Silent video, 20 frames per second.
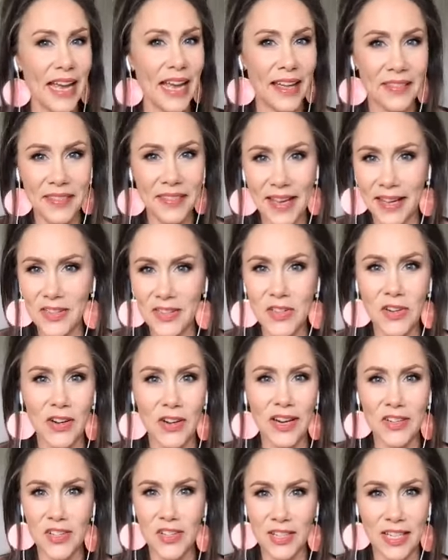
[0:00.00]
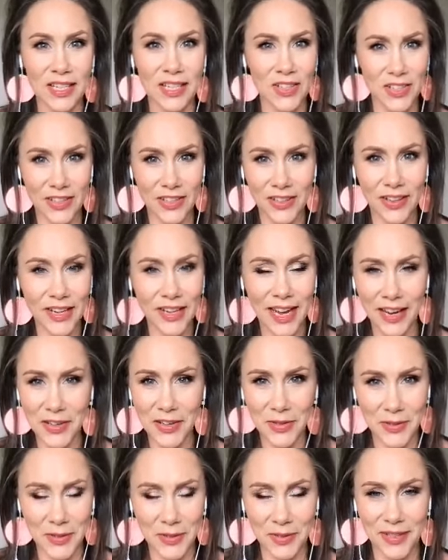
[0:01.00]
And that's your education on how
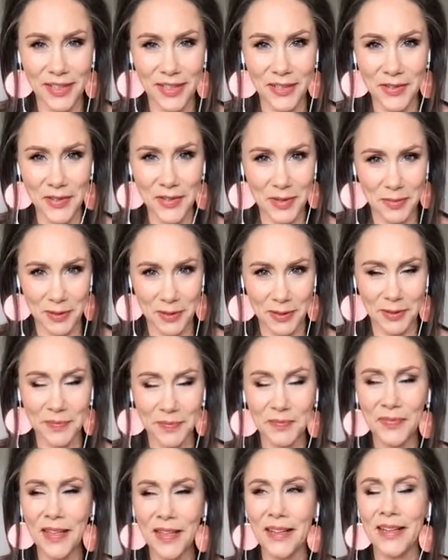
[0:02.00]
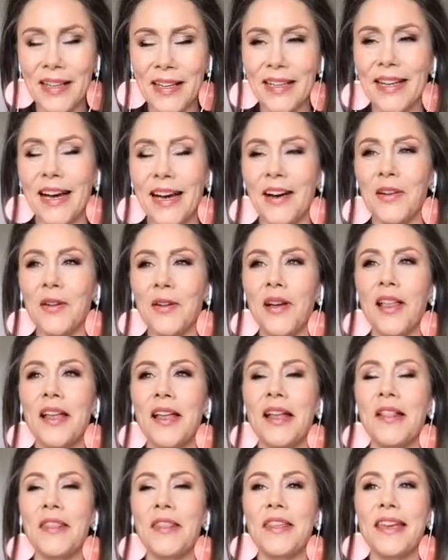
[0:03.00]
you do an energy pull. Now,
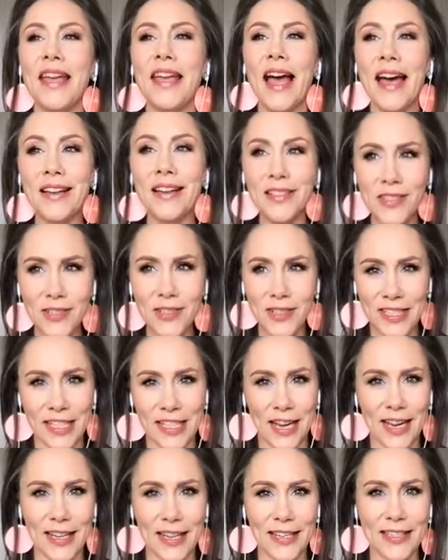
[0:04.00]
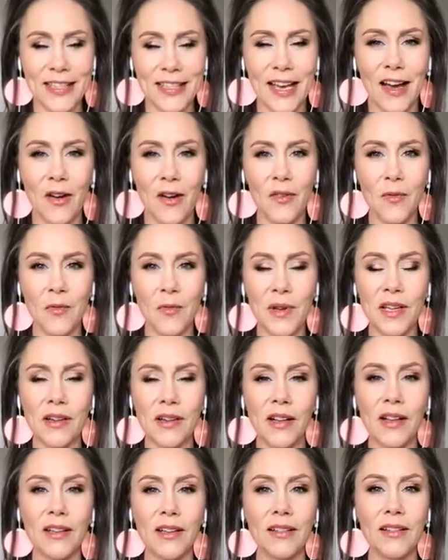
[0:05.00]
the exercise that we
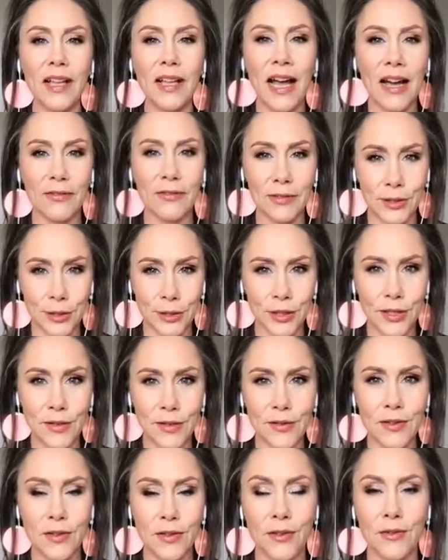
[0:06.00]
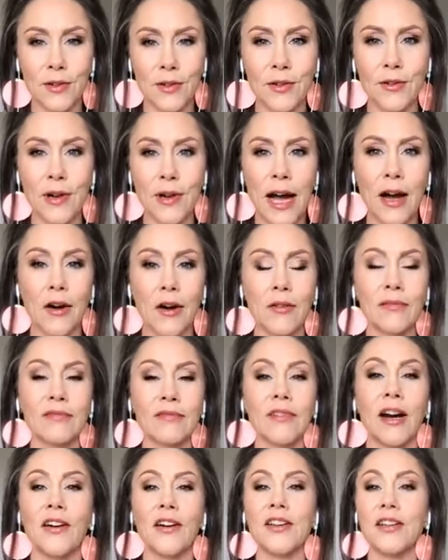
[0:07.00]
all have learned
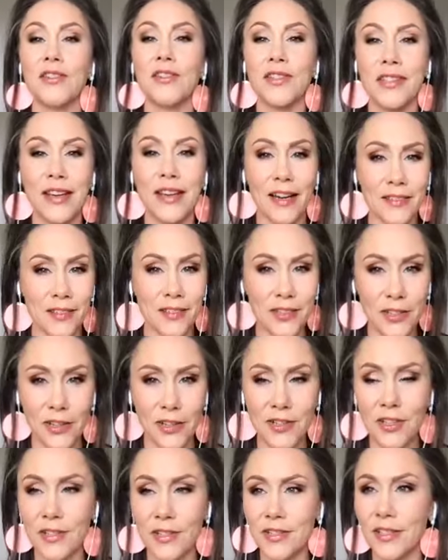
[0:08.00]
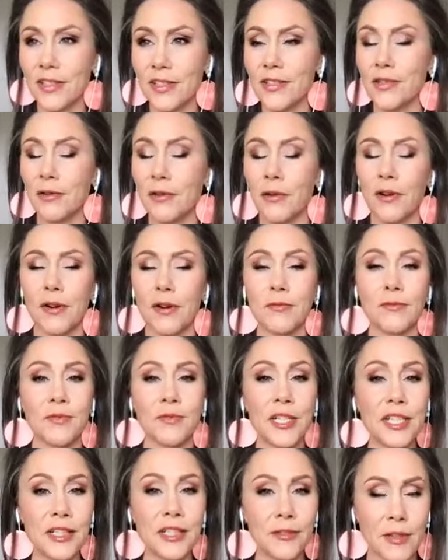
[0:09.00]
throughout our years in Access Consciousness or
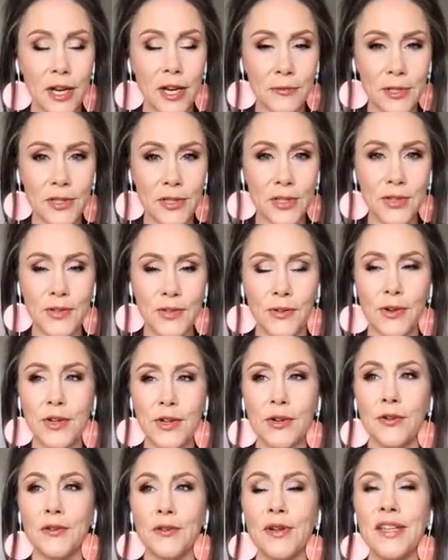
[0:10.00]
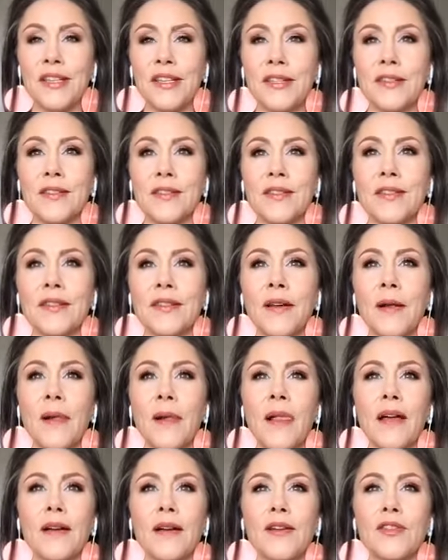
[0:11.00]
reading Right Riches for You is
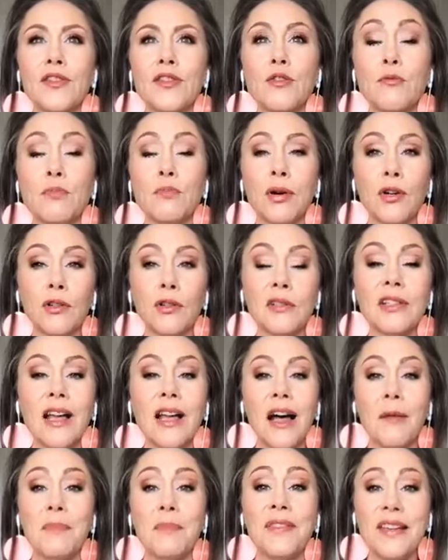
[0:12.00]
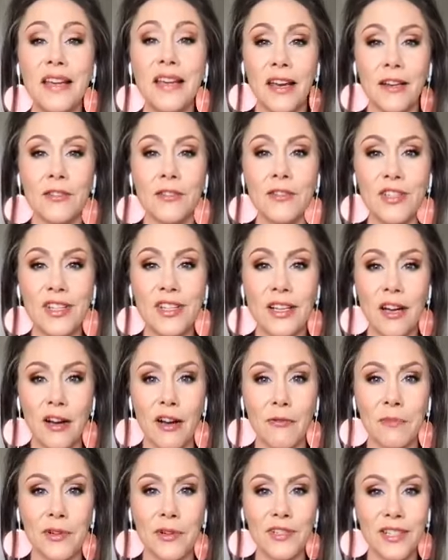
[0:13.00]
to pull up the energy
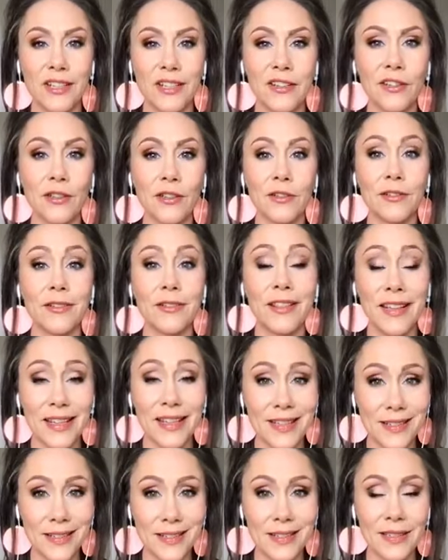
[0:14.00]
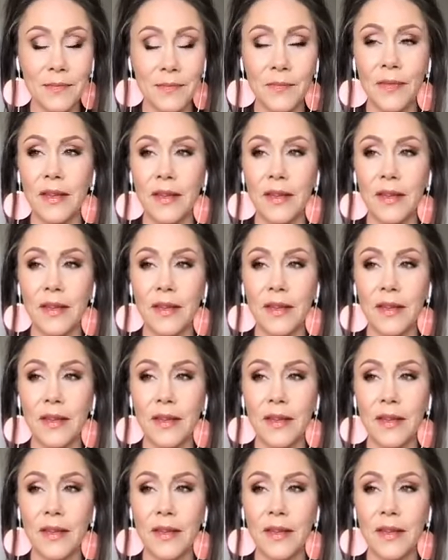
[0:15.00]
of particular things.